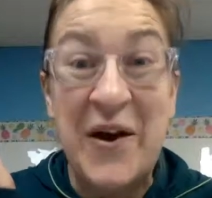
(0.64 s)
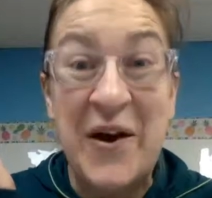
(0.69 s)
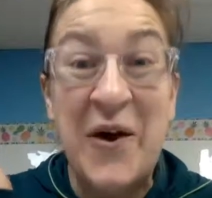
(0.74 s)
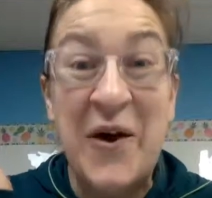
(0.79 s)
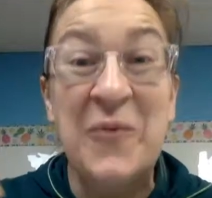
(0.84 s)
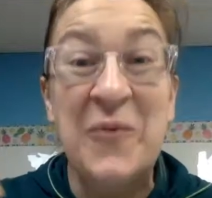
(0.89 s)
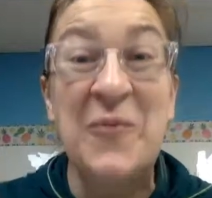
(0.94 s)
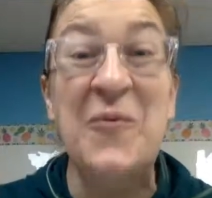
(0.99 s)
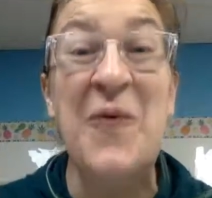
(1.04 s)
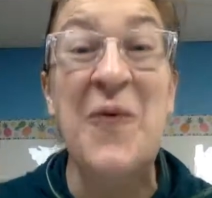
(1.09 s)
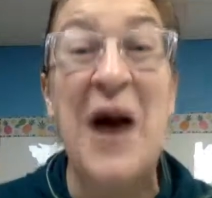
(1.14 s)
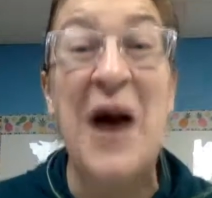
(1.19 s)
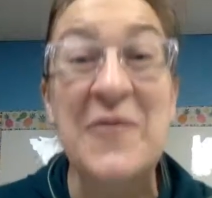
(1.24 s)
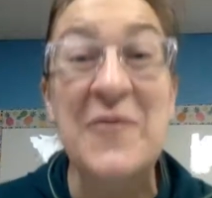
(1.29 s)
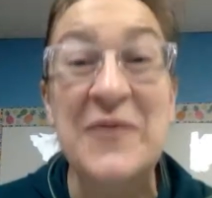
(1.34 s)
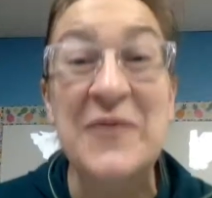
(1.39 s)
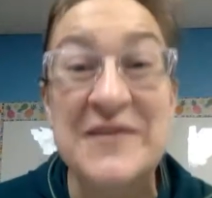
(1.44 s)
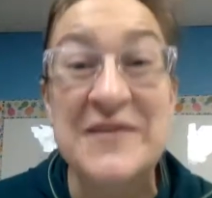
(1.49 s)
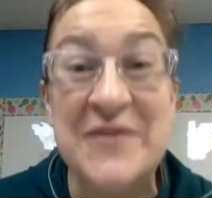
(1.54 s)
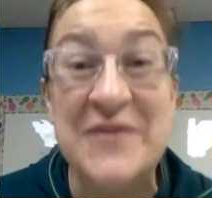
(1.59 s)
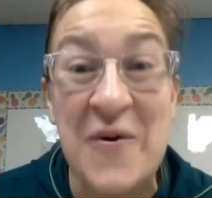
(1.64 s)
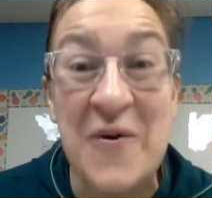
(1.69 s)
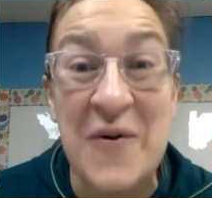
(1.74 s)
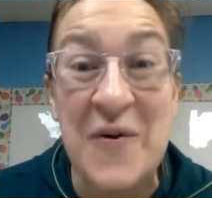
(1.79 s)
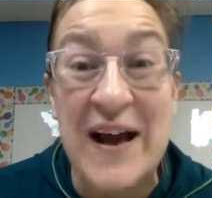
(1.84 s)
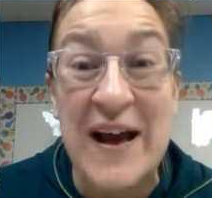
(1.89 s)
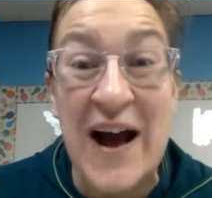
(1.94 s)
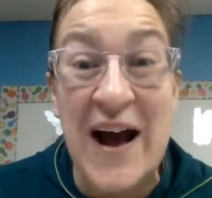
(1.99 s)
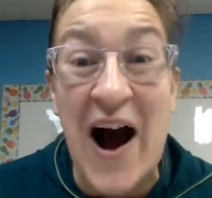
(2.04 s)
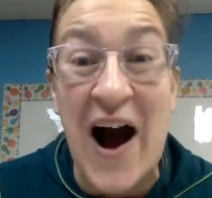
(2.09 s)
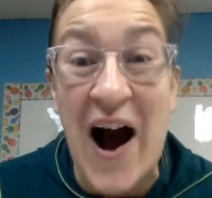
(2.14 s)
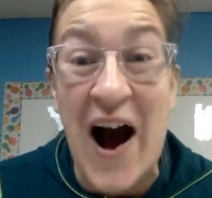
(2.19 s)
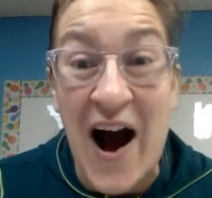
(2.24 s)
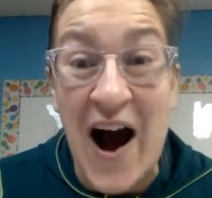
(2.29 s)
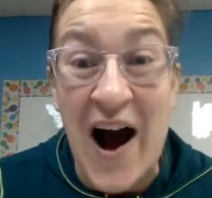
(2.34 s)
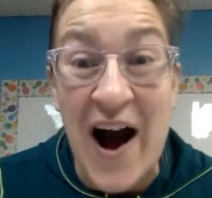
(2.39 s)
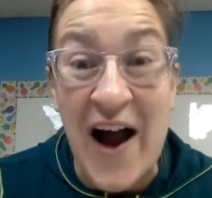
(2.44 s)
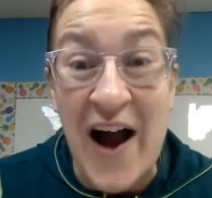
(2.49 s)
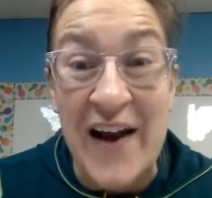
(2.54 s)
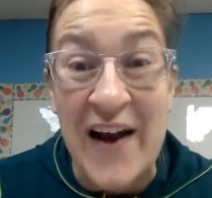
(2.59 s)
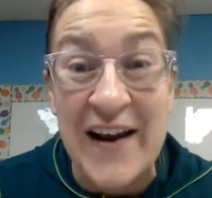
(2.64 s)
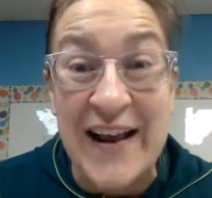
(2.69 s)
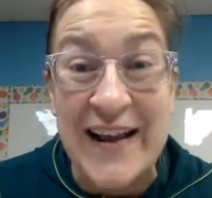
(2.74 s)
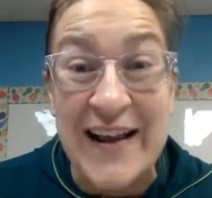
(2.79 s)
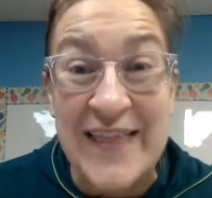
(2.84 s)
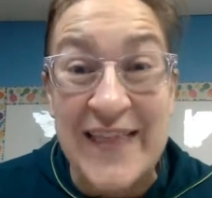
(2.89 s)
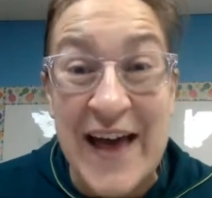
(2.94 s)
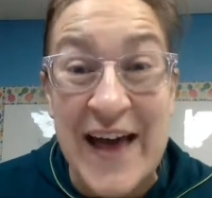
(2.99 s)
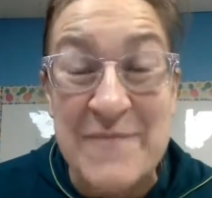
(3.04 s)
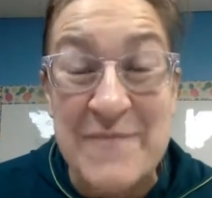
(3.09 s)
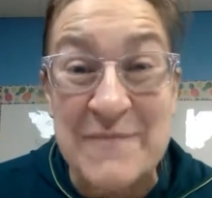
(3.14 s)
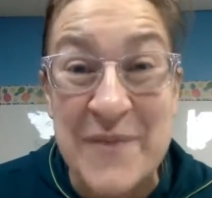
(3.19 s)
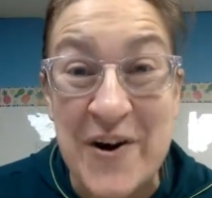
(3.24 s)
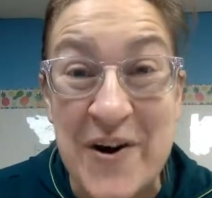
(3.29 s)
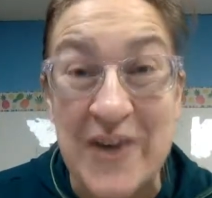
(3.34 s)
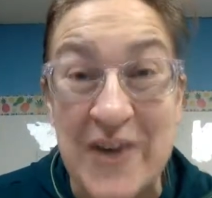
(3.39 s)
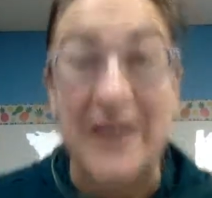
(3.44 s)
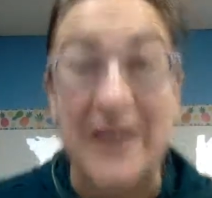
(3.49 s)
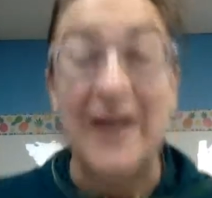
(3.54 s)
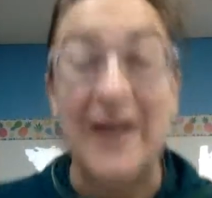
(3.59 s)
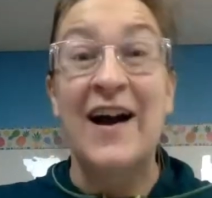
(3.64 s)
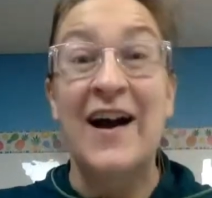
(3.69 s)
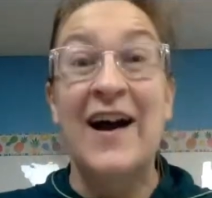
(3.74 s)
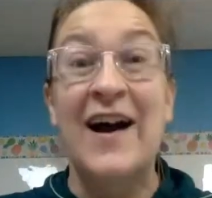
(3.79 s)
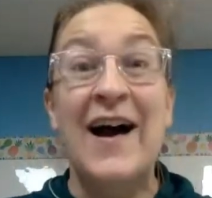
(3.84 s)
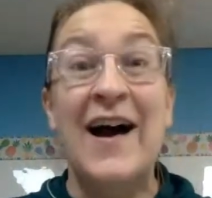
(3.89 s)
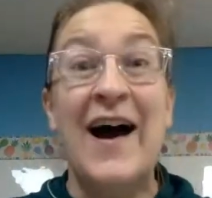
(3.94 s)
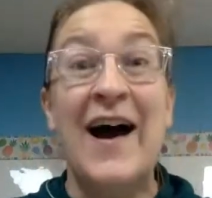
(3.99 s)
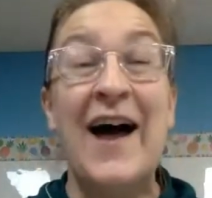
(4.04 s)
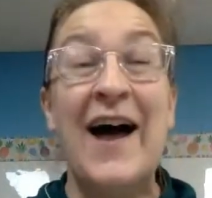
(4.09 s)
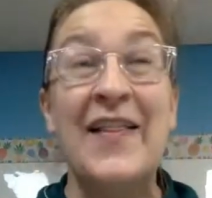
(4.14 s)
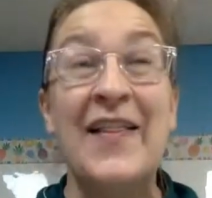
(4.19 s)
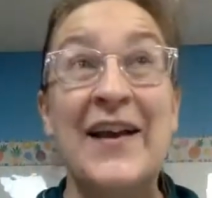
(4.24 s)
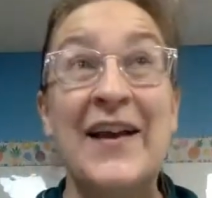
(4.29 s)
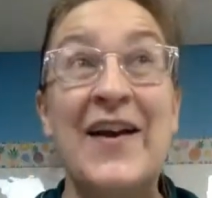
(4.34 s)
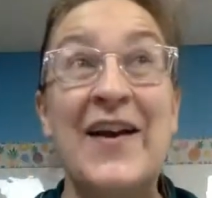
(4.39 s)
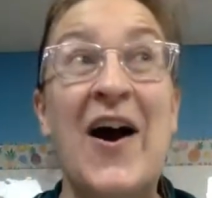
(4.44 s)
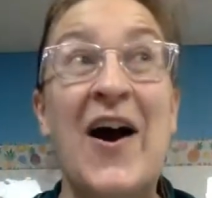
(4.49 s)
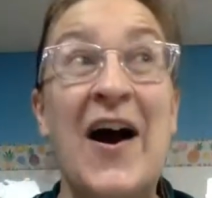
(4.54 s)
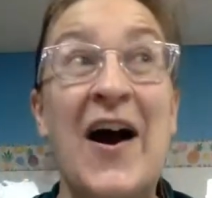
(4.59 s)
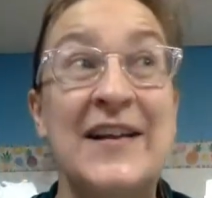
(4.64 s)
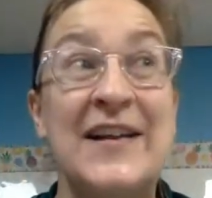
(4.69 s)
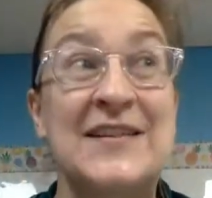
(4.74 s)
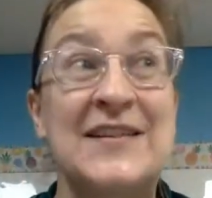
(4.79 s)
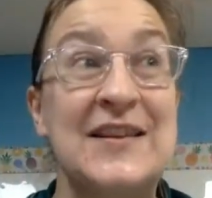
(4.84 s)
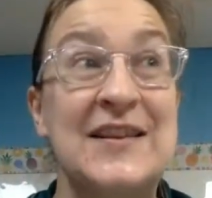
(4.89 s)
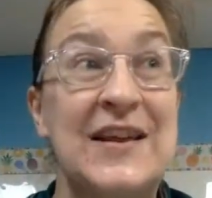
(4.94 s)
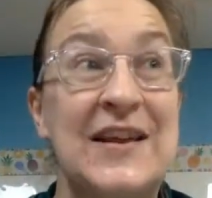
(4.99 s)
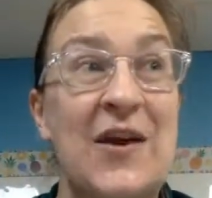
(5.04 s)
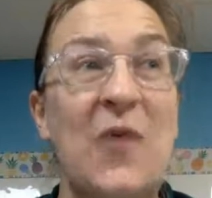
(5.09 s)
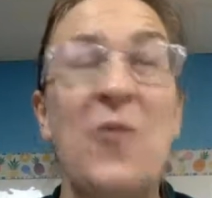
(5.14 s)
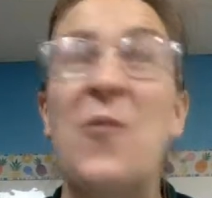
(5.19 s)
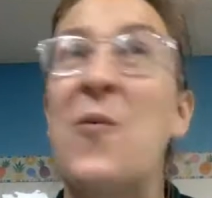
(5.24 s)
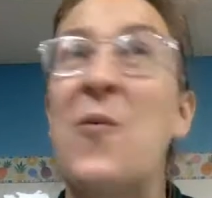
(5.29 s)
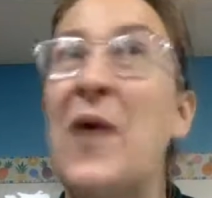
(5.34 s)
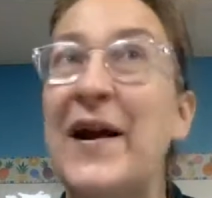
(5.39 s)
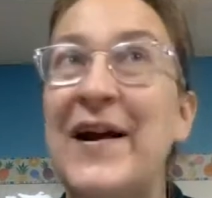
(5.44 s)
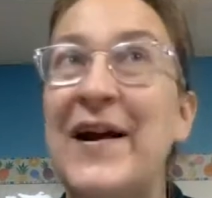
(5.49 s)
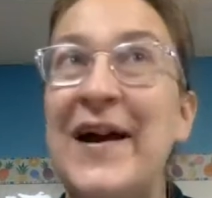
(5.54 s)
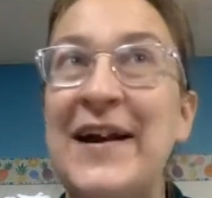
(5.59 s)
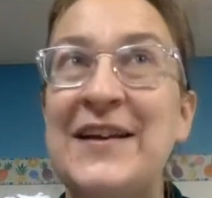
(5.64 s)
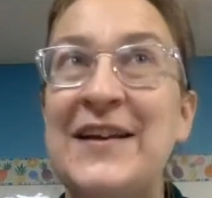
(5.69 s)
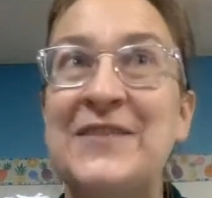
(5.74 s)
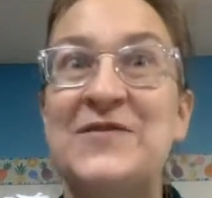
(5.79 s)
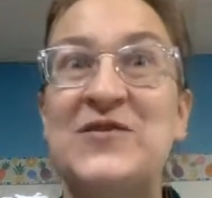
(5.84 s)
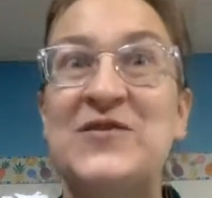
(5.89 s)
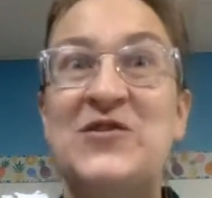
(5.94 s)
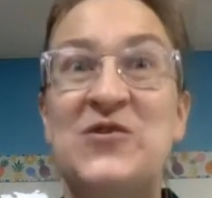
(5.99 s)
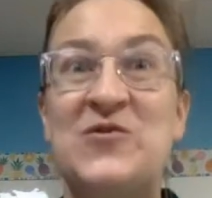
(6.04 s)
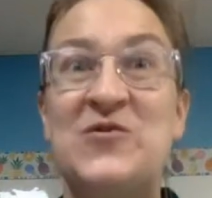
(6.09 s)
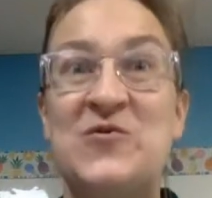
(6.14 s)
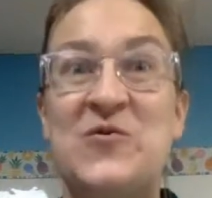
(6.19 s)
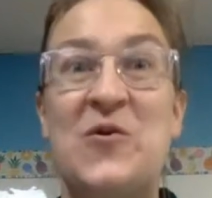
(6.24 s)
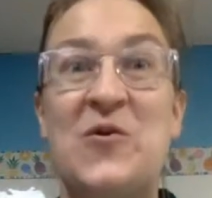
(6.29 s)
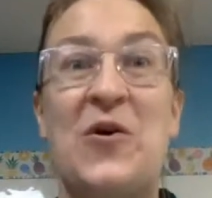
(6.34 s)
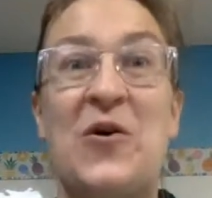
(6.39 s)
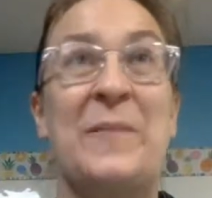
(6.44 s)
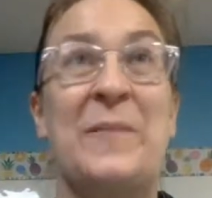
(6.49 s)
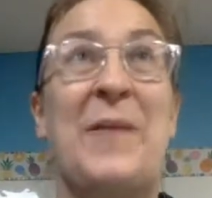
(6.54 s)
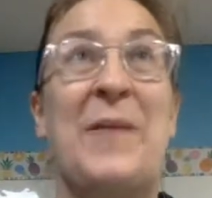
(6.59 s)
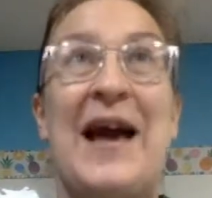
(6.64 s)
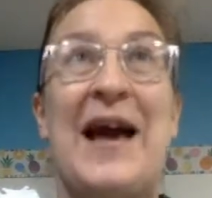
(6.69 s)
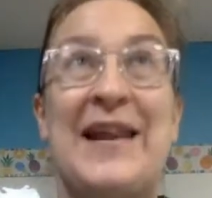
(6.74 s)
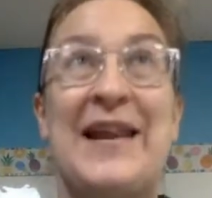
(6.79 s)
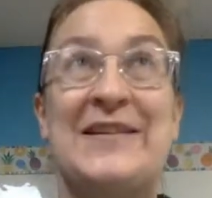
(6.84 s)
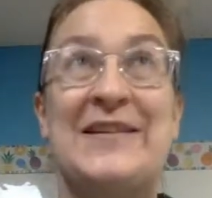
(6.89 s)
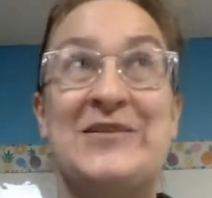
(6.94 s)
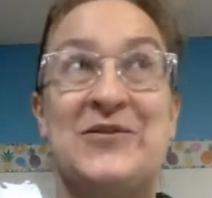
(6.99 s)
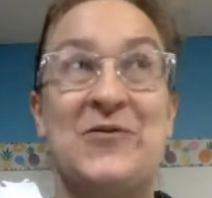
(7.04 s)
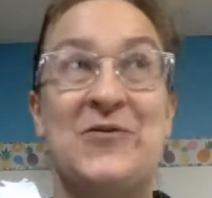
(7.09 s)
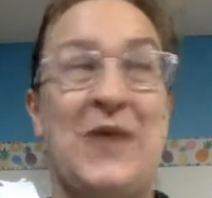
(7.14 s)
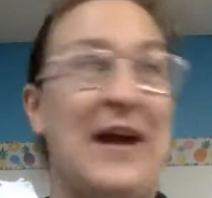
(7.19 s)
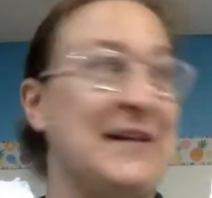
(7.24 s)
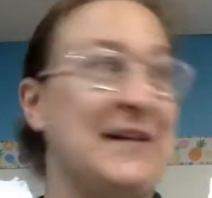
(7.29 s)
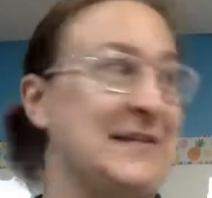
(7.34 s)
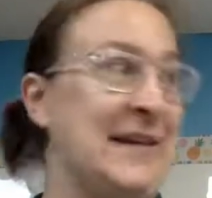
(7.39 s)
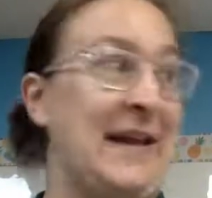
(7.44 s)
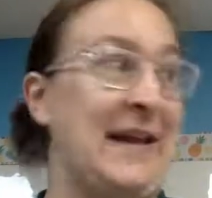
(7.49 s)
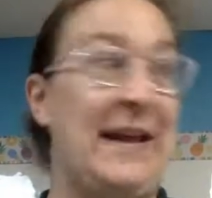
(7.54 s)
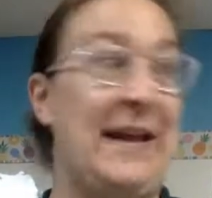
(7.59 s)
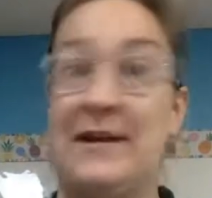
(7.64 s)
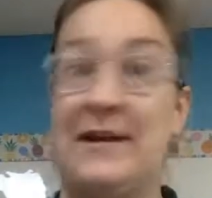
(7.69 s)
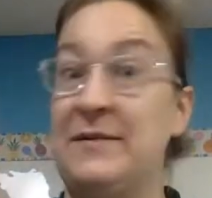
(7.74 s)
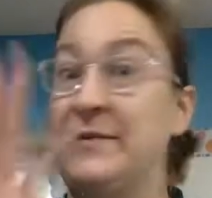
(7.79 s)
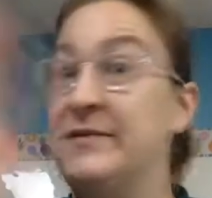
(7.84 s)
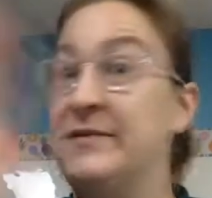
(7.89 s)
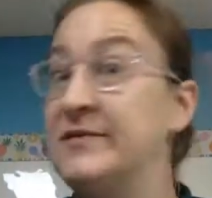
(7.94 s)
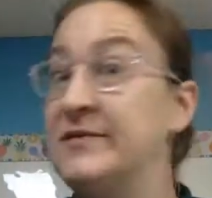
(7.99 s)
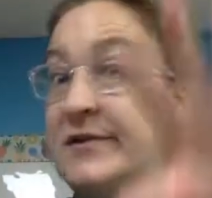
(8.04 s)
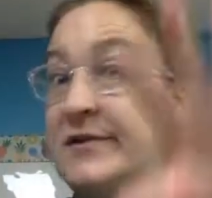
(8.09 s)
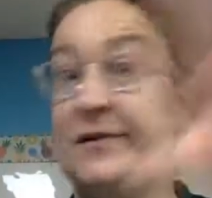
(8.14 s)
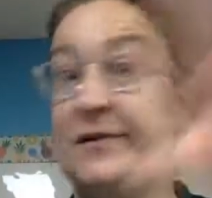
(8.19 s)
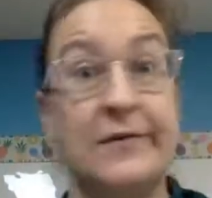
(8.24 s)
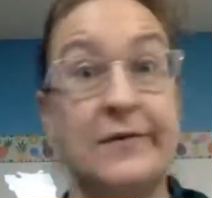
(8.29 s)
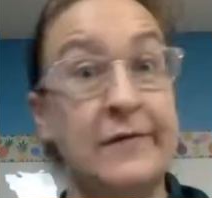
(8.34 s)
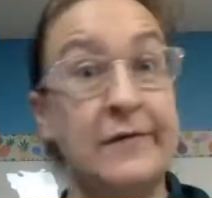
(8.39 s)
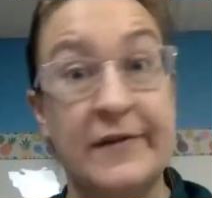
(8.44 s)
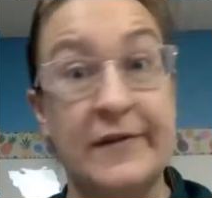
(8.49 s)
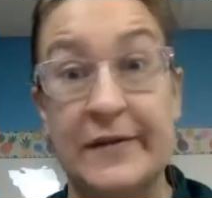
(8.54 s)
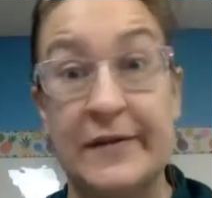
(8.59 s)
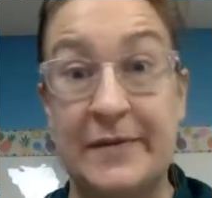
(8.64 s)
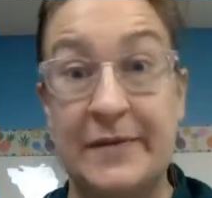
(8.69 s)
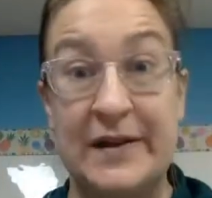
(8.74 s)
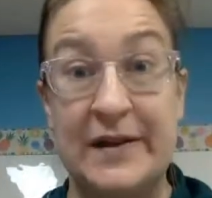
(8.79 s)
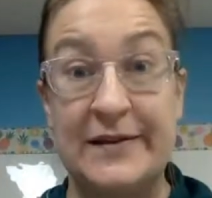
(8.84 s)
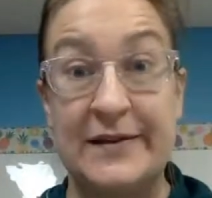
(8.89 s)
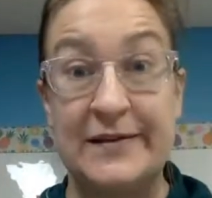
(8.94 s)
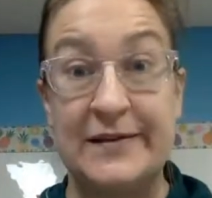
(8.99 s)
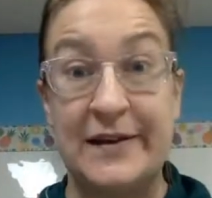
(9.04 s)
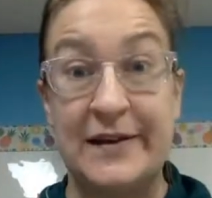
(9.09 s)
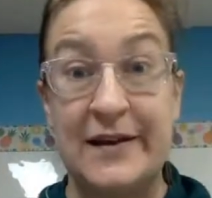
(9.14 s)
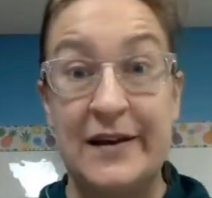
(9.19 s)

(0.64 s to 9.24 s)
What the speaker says: what was going on in that book. Like, honestly, what kind of zoo or petting zoo has animals all over the place?